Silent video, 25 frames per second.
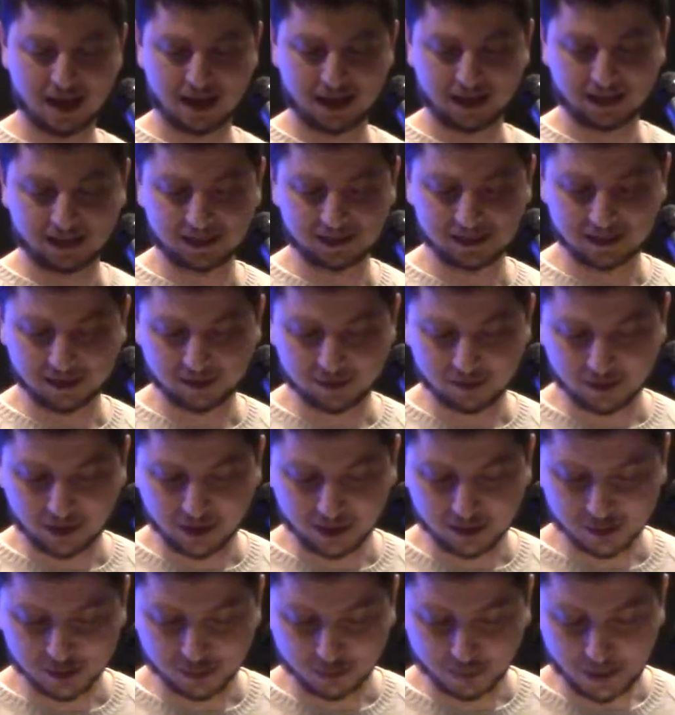listen to
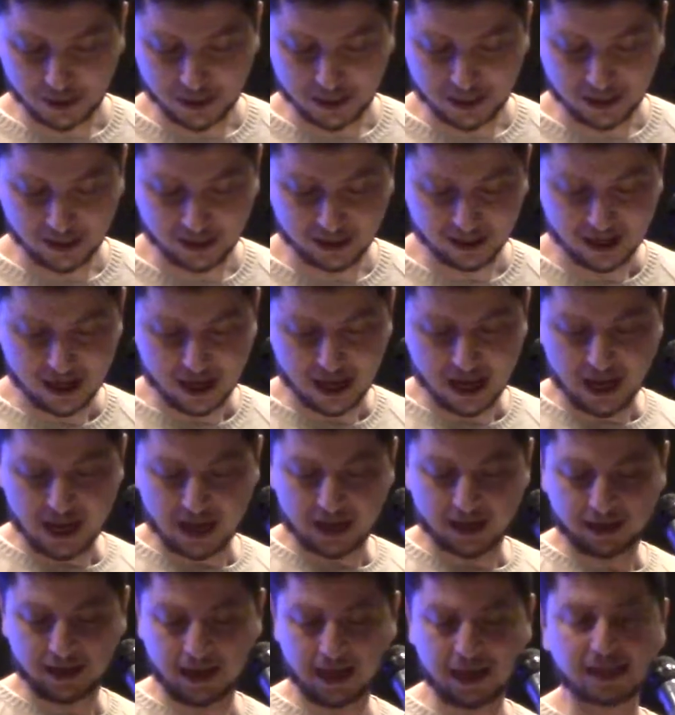next week.
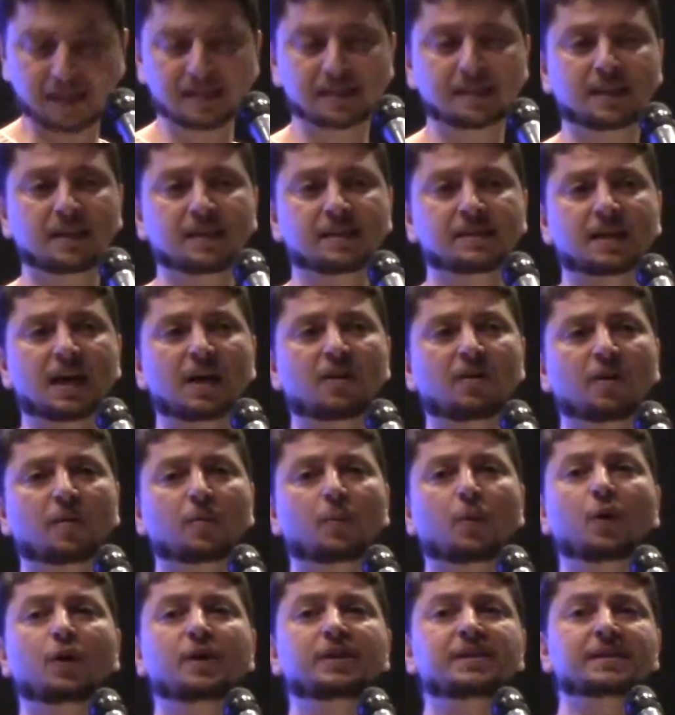Next is our
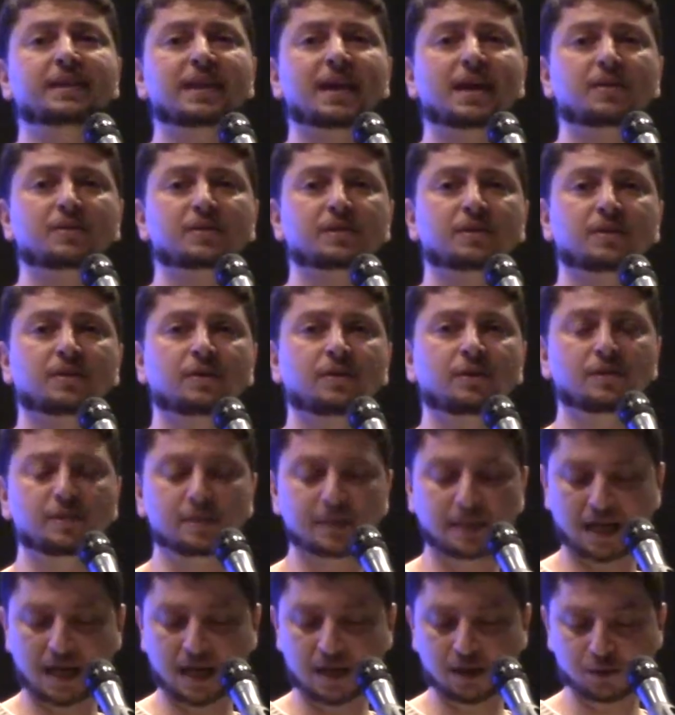Boy Scouts and Girl
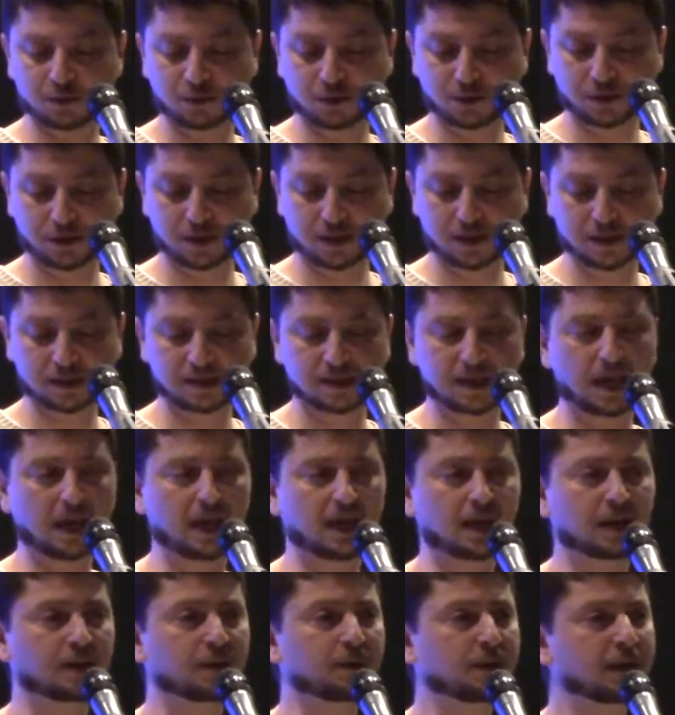Scouts, which is
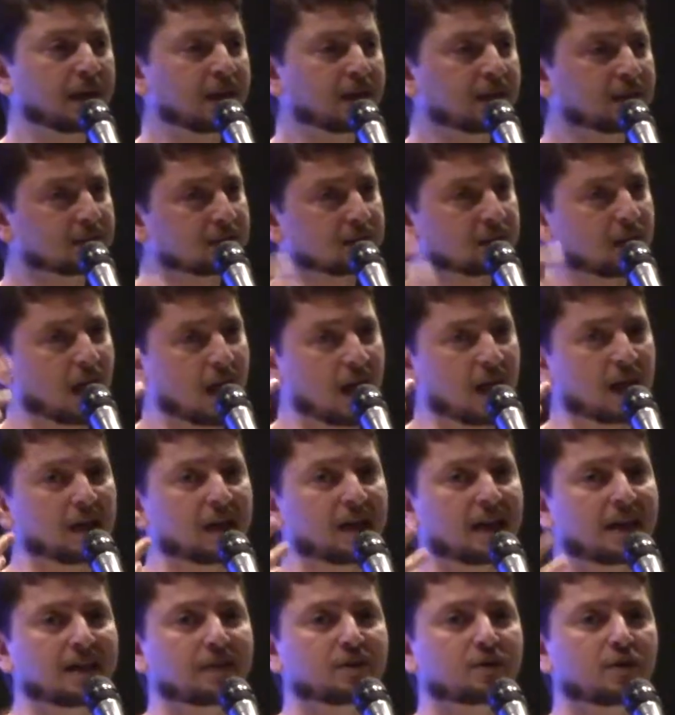a great
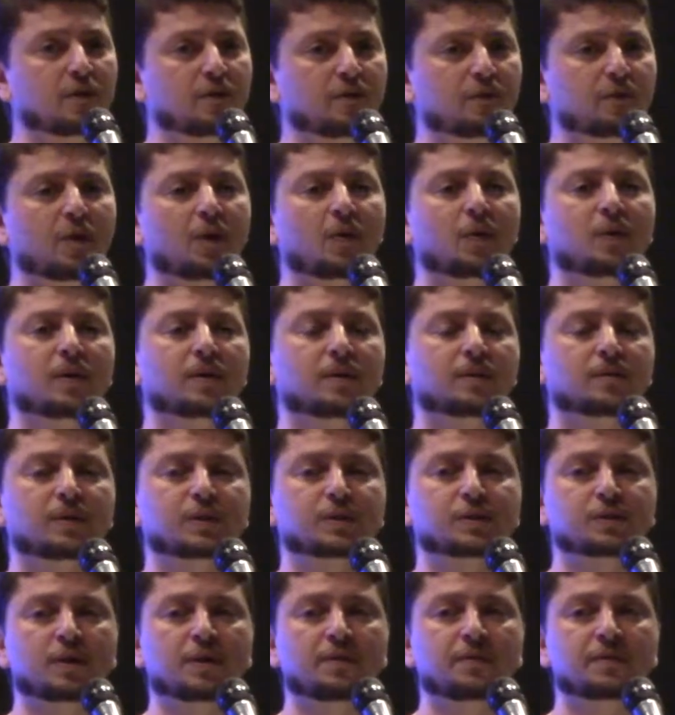highlight of
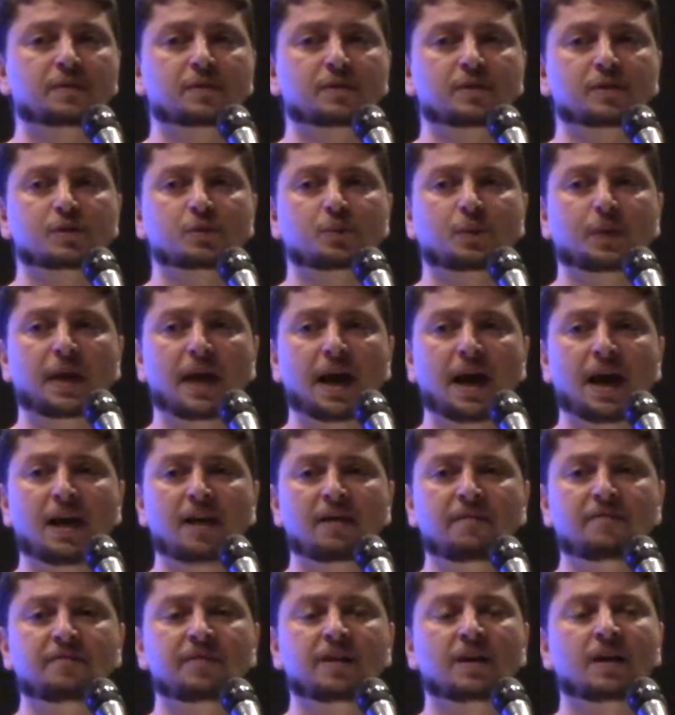what services we
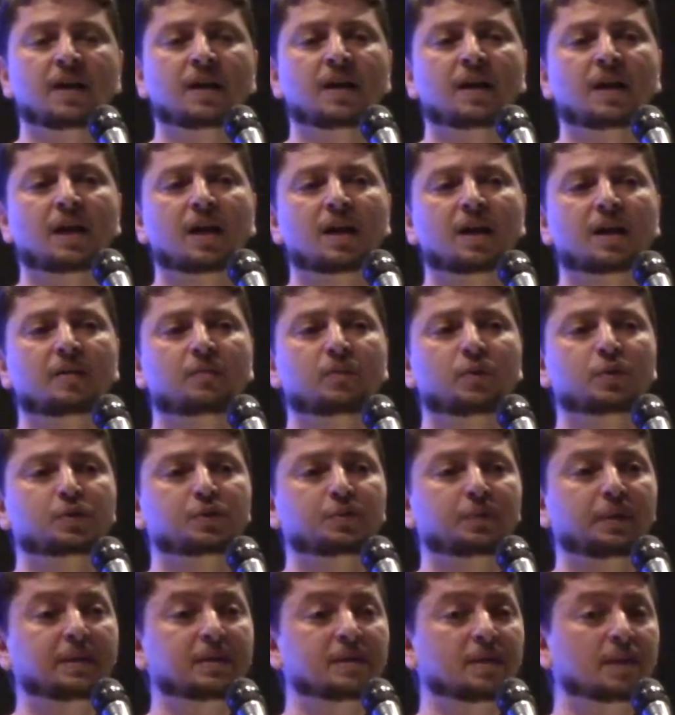have.
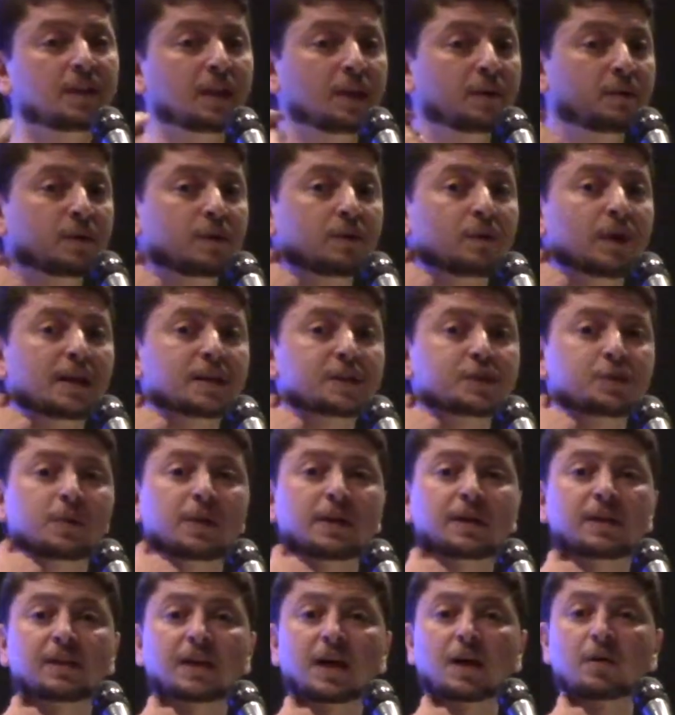Most recently, we
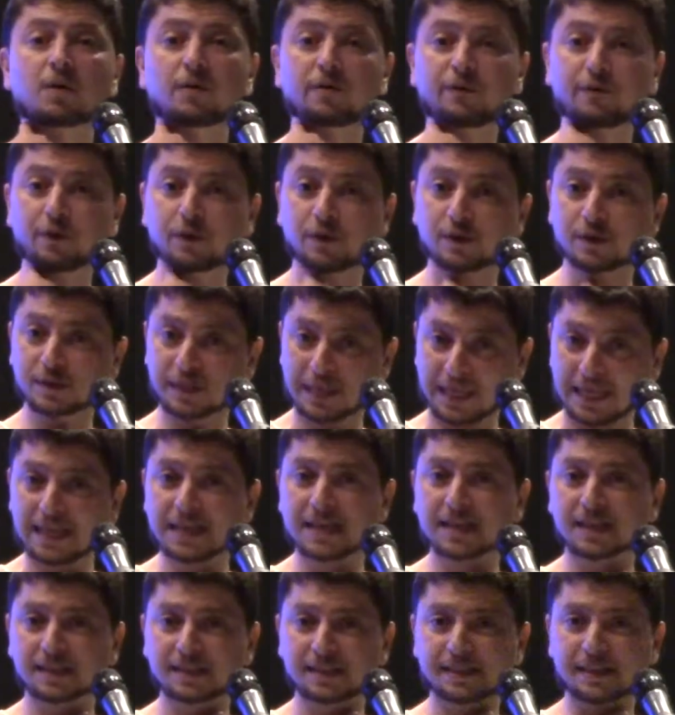graduated our first
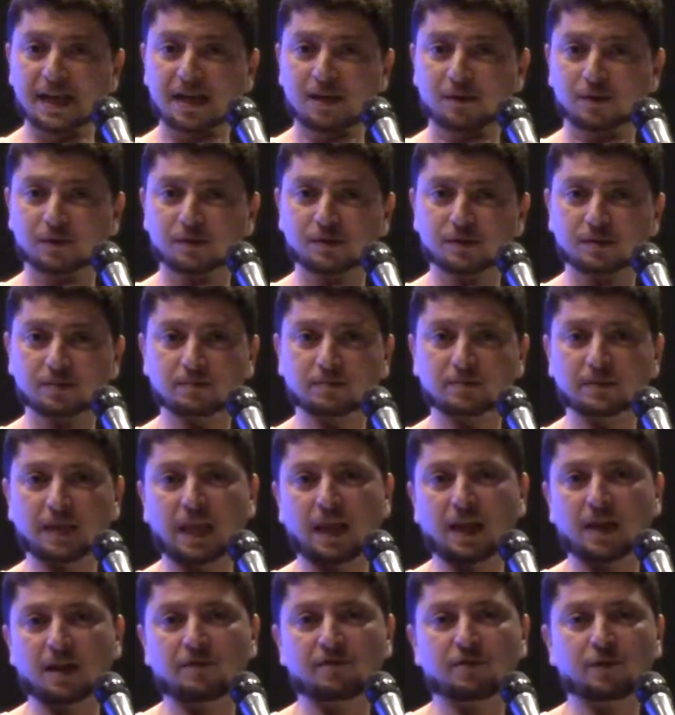Eagle Scout.
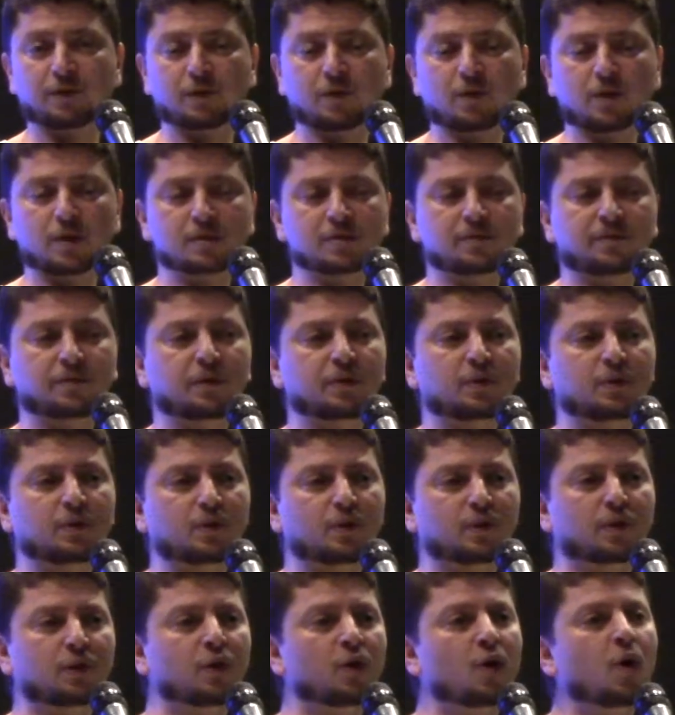And for those of you who
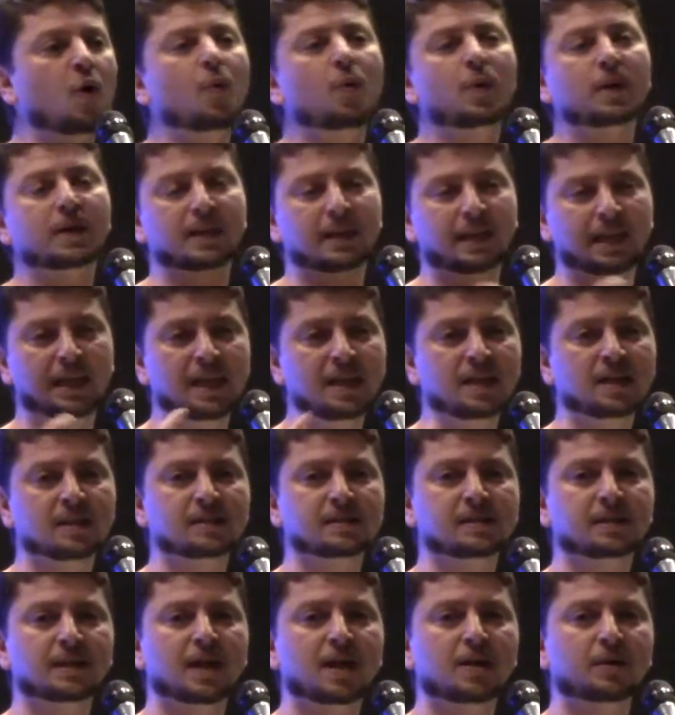don't know what Eagle
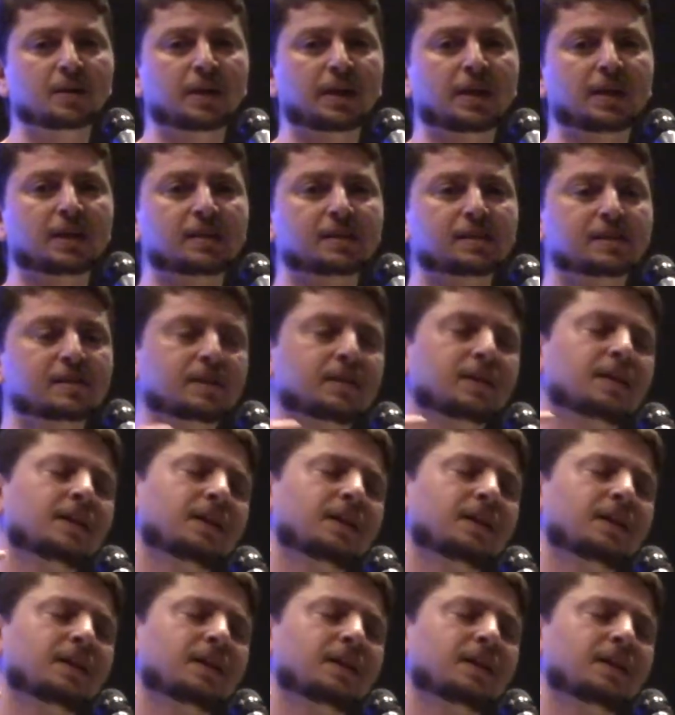Scout is,